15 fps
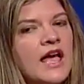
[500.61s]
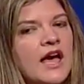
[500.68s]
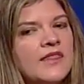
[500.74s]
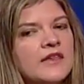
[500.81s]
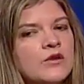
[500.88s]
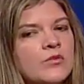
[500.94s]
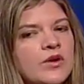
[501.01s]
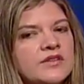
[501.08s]
And
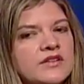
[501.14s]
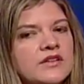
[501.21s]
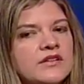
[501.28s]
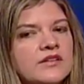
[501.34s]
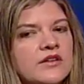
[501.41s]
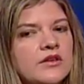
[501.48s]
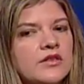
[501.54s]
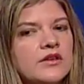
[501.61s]
then it wasn't
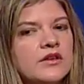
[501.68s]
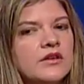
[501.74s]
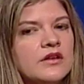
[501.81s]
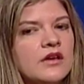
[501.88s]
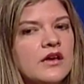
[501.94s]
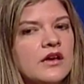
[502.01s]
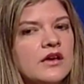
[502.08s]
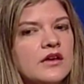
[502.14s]
until
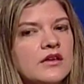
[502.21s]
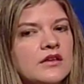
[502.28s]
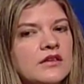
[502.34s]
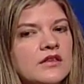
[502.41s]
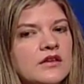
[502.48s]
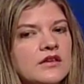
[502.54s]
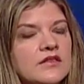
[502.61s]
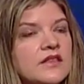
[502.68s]

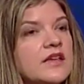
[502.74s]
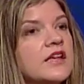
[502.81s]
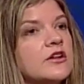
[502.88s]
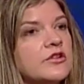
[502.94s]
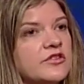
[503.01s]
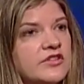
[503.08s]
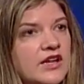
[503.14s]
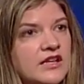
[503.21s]
the
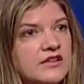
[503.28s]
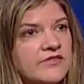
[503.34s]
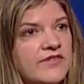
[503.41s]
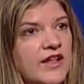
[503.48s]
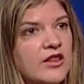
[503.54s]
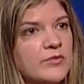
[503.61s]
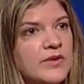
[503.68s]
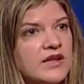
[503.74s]
interstate
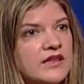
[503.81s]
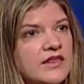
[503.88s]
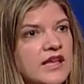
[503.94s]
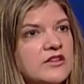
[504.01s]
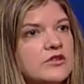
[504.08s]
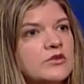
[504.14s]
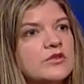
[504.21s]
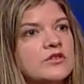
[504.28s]
development
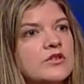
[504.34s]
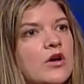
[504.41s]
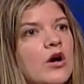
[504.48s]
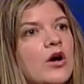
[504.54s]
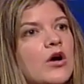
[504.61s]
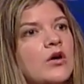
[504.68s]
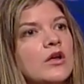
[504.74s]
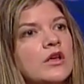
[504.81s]
that you
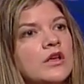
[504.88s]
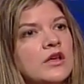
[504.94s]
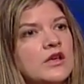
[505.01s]
saw